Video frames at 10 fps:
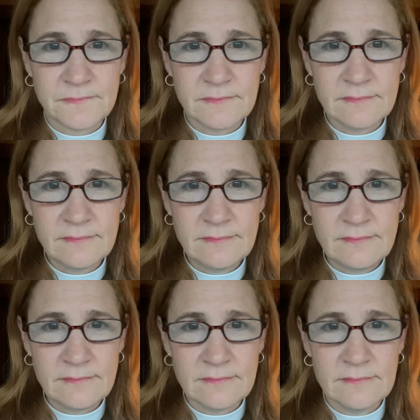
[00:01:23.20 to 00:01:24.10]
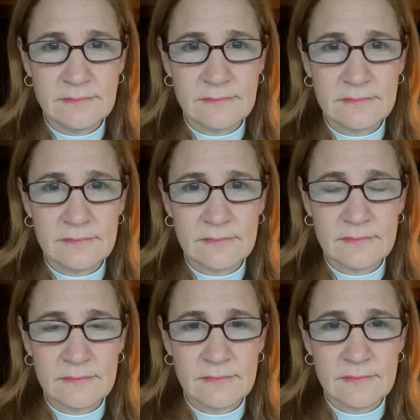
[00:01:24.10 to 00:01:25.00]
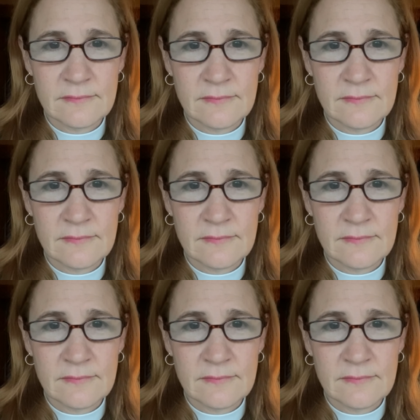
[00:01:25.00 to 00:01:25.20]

(no one is talking)